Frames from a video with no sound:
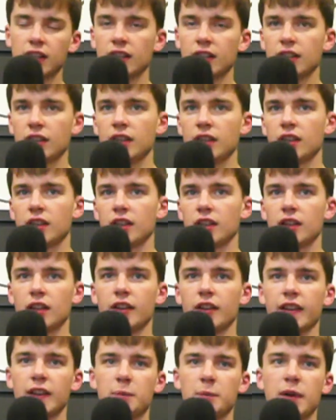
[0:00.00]
I
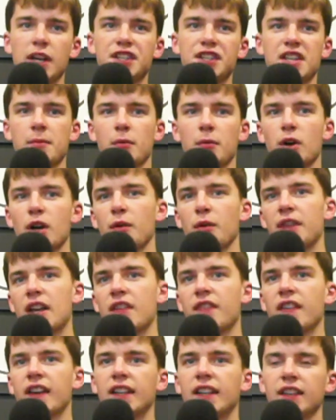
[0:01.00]
think the PGMOL and the
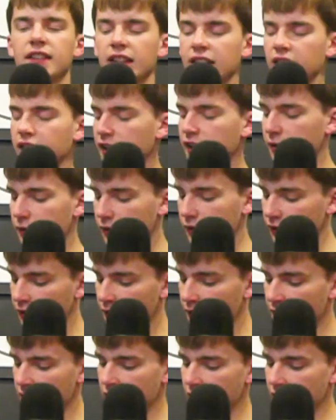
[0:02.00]
FA need to take notes.